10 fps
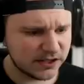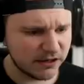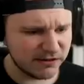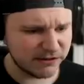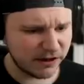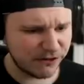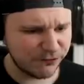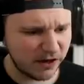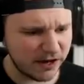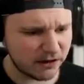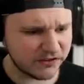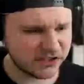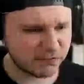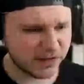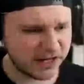It's either a fire or
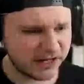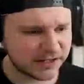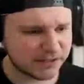it's raining.